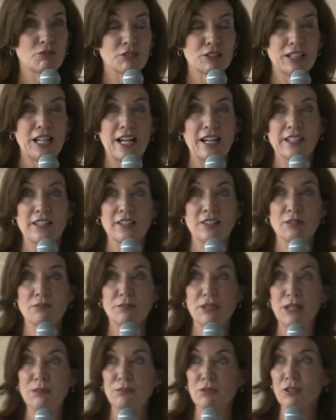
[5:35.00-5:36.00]
rely on the
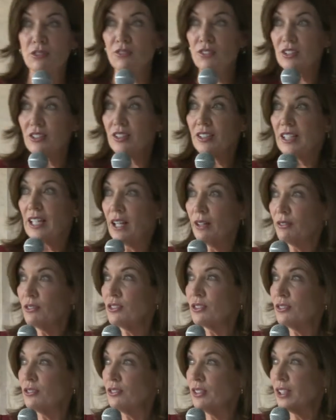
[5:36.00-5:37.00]
people of this
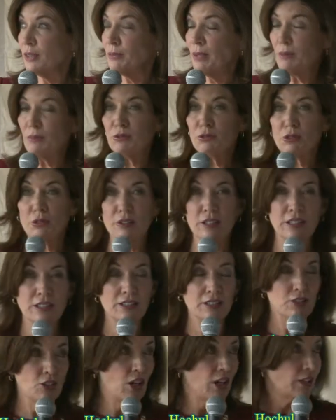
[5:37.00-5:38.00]
council and the people who are
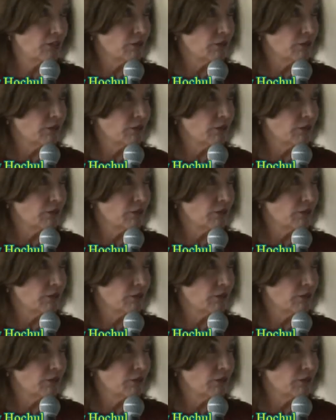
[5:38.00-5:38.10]
in law